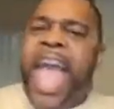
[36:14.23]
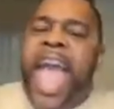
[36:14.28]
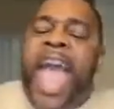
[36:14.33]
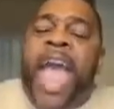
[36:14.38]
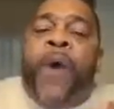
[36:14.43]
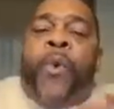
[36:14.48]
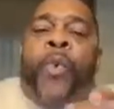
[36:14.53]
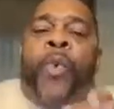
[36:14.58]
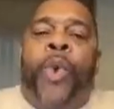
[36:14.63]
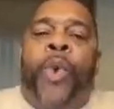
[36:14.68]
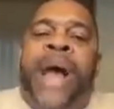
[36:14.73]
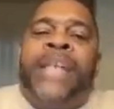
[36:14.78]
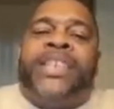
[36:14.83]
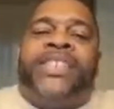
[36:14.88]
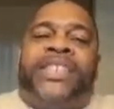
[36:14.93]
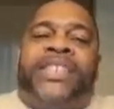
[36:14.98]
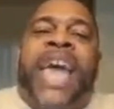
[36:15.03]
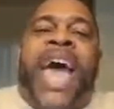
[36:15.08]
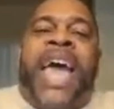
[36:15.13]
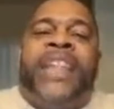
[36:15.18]
And
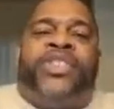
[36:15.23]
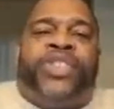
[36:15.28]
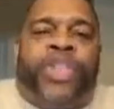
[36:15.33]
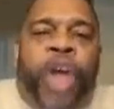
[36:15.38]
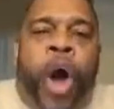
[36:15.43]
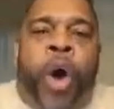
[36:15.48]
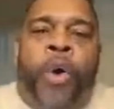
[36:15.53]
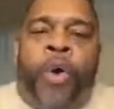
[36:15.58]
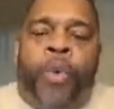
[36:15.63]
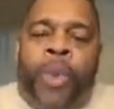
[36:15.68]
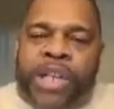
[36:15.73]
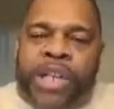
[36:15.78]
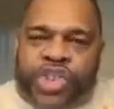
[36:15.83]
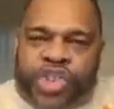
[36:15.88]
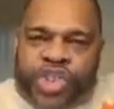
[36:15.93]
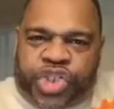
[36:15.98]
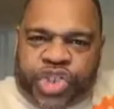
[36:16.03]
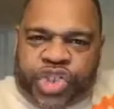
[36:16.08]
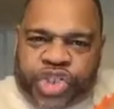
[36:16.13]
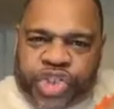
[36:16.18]
once that door was
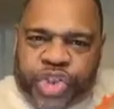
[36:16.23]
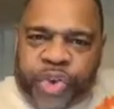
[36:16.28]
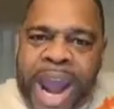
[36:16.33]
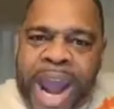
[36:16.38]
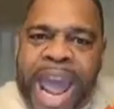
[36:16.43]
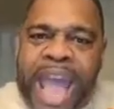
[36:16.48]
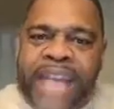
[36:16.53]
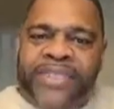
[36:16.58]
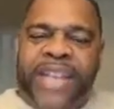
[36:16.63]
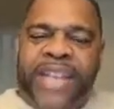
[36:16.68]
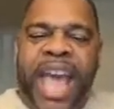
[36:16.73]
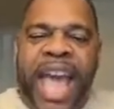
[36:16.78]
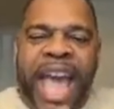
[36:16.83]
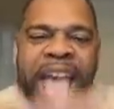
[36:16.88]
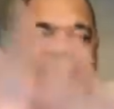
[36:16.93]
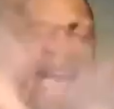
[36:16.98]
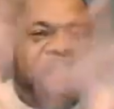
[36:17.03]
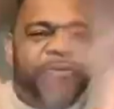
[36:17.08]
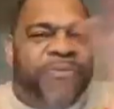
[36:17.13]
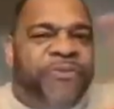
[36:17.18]
stretched,
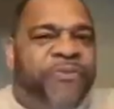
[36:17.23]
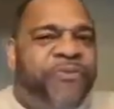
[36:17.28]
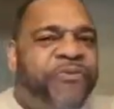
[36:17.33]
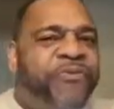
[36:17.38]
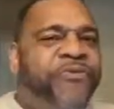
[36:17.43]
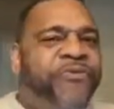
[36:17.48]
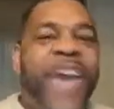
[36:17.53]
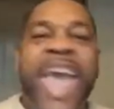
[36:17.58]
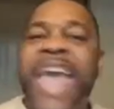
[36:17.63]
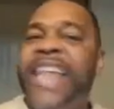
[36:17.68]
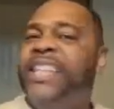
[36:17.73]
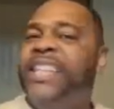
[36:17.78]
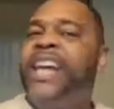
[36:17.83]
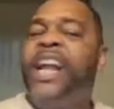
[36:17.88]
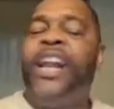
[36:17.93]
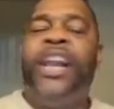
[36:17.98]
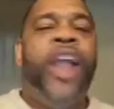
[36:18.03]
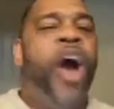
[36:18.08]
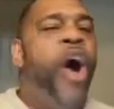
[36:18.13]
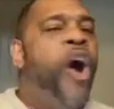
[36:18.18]
it fit the
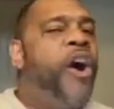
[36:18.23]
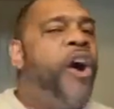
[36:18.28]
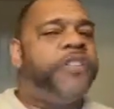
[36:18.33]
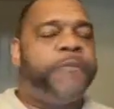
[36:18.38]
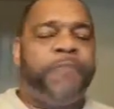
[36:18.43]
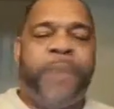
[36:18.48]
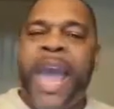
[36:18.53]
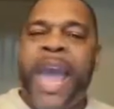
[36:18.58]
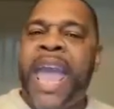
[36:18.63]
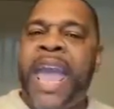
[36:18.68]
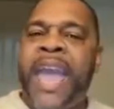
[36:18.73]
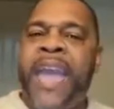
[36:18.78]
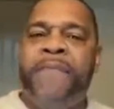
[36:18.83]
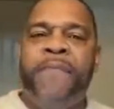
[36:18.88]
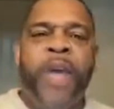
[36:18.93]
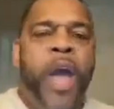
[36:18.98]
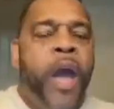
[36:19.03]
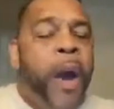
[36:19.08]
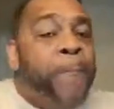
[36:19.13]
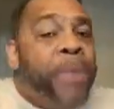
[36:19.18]
large pan.
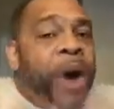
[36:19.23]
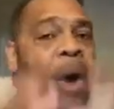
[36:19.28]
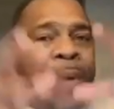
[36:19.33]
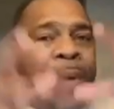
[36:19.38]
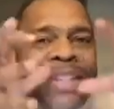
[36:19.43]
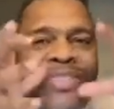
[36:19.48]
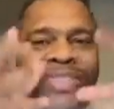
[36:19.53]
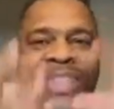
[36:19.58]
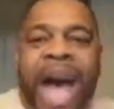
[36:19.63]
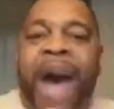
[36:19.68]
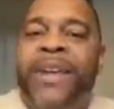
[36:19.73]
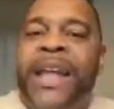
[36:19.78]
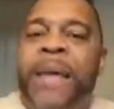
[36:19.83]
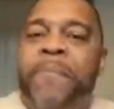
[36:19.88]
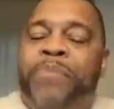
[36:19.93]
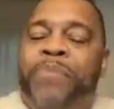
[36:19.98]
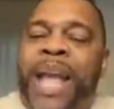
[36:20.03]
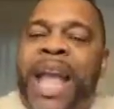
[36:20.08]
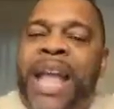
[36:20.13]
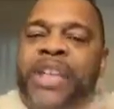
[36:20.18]
But without
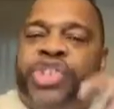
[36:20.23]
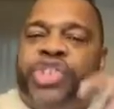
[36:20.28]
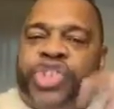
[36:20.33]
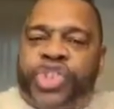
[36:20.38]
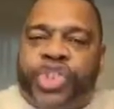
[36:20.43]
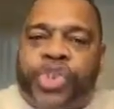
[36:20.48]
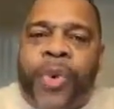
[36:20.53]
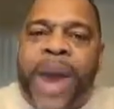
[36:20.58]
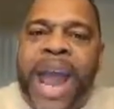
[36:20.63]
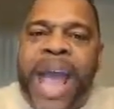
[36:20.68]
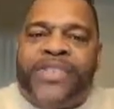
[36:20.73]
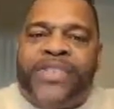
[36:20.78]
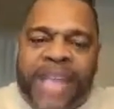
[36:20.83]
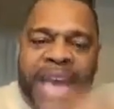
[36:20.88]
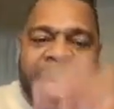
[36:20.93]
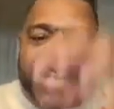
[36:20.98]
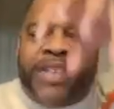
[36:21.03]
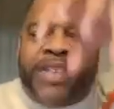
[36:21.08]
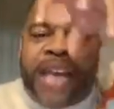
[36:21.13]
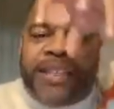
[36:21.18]
it being stretched,
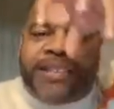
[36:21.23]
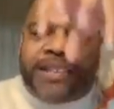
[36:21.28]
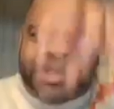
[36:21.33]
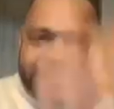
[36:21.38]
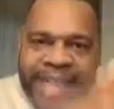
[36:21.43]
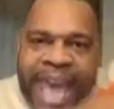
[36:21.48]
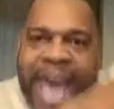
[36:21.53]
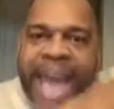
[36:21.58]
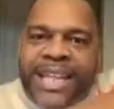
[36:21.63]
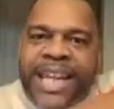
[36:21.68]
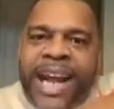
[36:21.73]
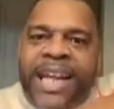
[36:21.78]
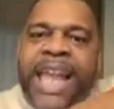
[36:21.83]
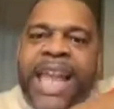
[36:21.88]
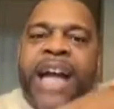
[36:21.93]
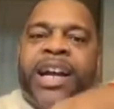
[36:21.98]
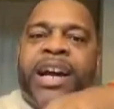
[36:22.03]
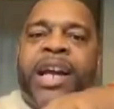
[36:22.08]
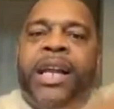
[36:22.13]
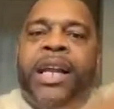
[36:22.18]
it just sat there
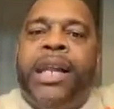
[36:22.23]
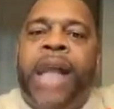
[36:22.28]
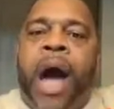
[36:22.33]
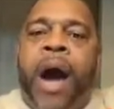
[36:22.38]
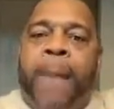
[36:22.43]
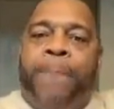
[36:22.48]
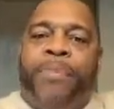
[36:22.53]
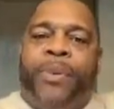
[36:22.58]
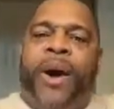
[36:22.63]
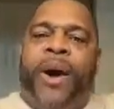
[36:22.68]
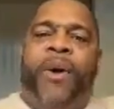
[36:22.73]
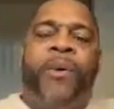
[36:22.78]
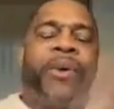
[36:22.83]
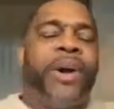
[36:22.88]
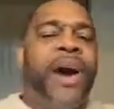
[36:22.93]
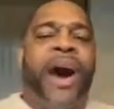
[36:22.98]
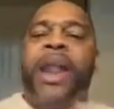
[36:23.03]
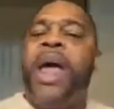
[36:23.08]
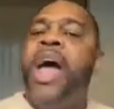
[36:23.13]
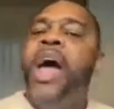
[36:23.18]
like a lump. Oh
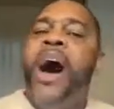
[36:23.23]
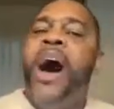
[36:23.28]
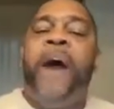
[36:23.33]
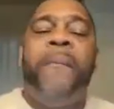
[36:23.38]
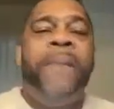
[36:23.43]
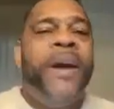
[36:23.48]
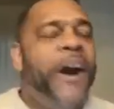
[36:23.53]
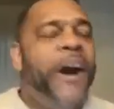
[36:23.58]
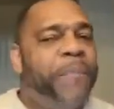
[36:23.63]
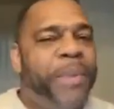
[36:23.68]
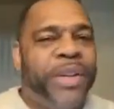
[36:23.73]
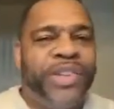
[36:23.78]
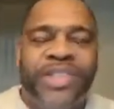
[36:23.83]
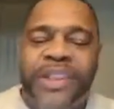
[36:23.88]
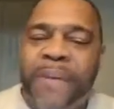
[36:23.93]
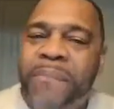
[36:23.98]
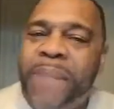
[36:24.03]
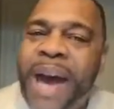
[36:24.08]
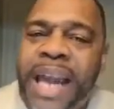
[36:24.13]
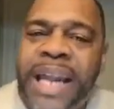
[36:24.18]
God, I'm helping
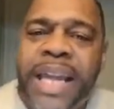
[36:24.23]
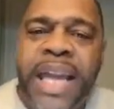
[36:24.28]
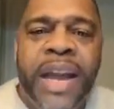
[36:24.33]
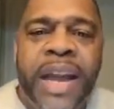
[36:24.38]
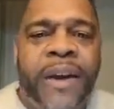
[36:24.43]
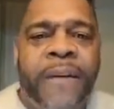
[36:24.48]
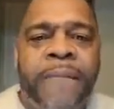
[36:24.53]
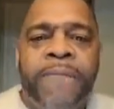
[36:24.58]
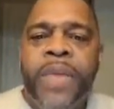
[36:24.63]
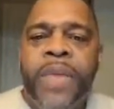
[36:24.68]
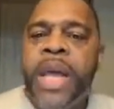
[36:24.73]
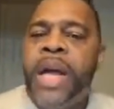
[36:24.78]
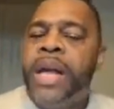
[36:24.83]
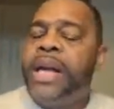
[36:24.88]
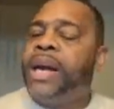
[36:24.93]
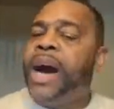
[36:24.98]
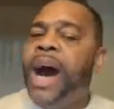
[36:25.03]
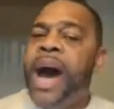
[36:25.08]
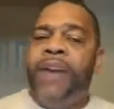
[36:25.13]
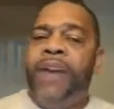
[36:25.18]
somebody here.
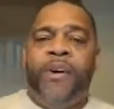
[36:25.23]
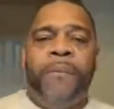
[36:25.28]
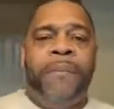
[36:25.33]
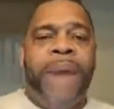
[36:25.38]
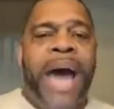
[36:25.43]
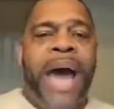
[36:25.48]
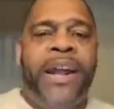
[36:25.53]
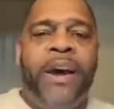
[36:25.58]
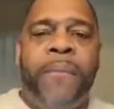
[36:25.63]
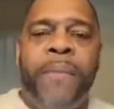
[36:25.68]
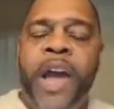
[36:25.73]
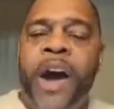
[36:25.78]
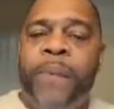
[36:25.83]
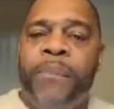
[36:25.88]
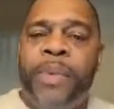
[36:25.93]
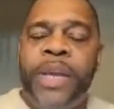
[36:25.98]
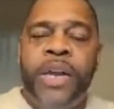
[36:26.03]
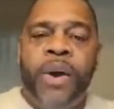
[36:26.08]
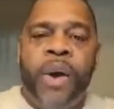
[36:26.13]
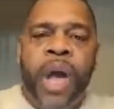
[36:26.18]
God Almighty, I'm
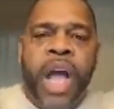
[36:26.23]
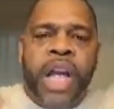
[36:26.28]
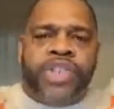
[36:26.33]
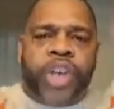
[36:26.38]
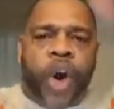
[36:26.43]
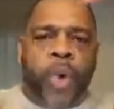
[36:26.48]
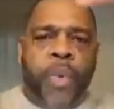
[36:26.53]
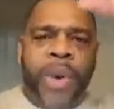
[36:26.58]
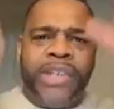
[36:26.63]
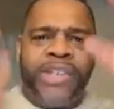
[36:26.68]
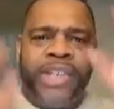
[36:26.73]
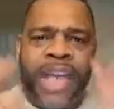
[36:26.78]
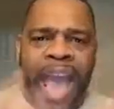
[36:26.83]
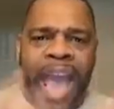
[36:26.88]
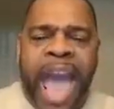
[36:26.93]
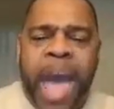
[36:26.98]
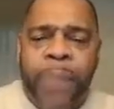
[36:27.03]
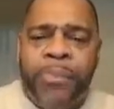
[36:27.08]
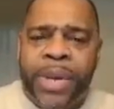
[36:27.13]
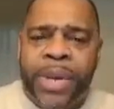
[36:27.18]
helping you. So what's
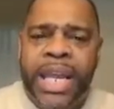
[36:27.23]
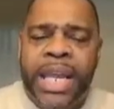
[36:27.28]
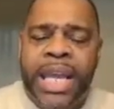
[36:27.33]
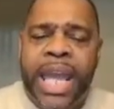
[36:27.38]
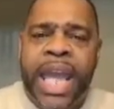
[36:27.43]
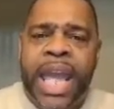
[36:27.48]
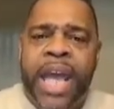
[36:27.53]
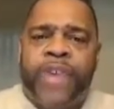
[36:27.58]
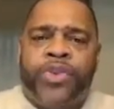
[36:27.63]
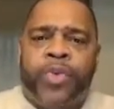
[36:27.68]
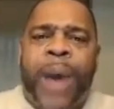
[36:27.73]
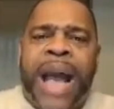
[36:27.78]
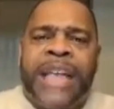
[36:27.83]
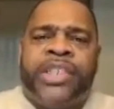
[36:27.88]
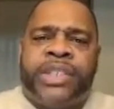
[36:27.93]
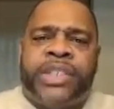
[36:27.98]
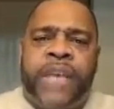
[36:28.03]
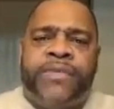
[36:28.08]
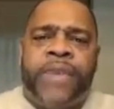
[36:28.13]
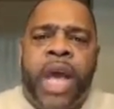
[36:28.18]
happening is,
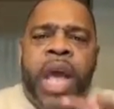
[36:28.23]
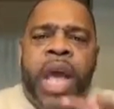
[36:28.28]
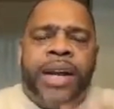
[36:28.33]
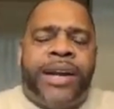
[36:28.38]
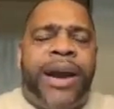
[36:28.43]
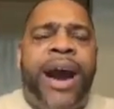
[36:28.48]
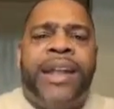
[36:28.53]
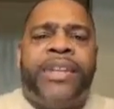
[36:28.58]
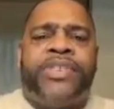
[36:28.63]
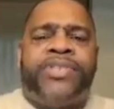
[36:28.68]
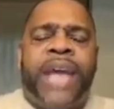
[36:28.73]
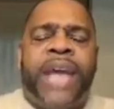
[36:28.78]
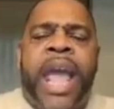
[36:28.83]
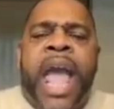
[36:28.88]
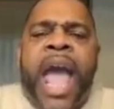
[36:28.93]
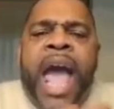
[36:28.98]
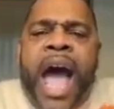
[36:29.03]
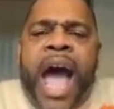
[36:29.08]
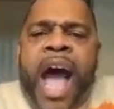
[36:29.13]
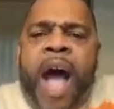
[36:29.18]
watch this. God
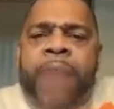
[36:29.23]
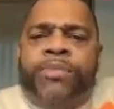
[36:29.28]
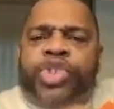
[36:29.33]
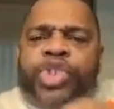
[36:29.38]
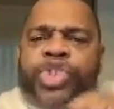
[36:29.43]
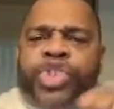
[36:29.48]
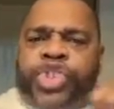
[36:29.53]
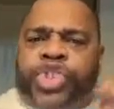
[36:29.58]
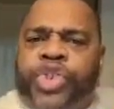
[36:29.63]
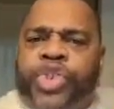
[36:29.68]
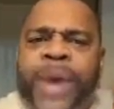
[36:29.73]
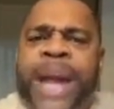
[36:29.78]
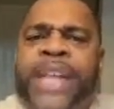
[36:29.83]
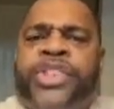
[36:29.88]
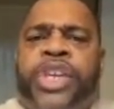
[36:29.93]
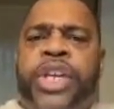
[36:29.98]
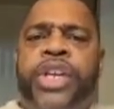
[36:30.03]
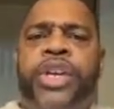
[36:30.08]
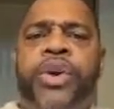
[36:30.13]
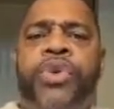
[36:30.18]
say, I'm
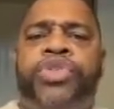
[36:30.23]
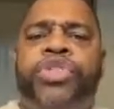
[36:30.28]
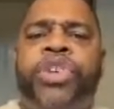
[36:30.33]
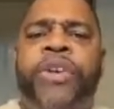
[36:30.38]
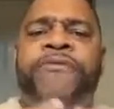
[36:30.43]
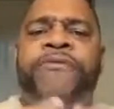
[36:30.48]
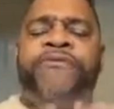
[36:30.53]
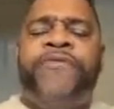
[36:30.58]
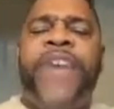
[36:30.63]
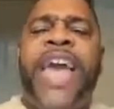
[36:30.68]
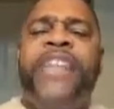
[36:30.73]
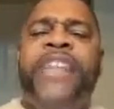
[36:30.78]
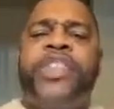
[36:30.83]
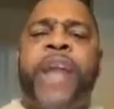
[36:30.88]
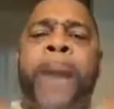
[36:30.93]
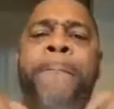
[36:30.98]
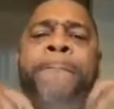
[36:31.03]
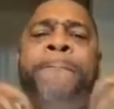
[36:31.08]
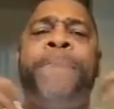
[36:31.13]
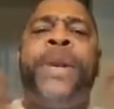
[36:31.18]
stretching you to fit
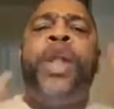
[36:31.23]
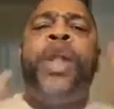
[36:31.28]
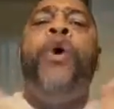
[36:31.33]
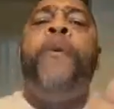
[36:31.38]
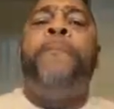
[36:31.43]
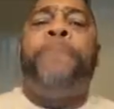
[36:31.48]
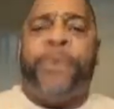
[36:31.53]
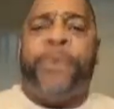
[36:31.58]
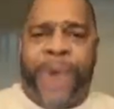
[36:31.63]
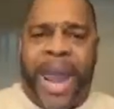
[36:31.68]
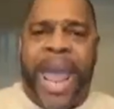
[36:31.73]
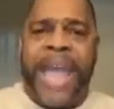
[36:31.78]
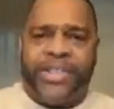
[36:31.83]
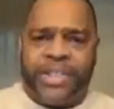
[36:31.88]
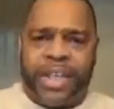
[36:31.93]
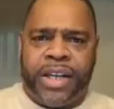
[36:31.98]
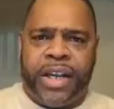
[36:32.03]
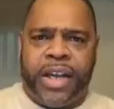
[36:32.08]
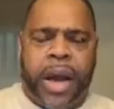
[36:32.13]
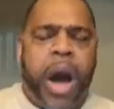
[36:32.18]
the
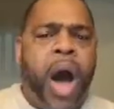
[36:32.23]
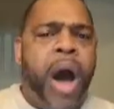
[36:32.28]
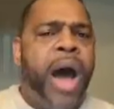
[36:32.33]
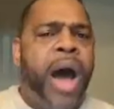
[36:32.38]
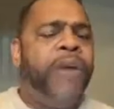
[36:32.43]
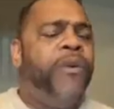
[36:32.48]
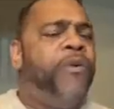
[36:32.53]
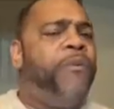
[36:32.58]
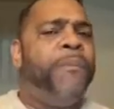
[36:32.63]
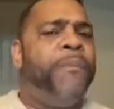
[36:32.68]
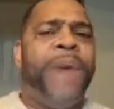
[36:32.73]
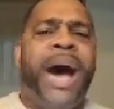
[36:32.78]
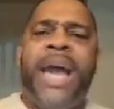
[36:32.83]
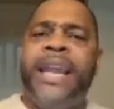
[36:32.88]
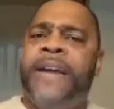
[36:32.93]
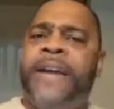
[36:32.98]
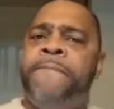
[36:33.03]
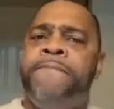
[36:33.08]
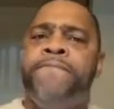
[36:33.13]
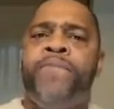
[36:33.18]
blueprint. God
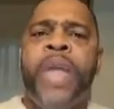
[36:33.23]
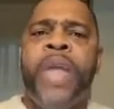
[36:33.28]
Almighty.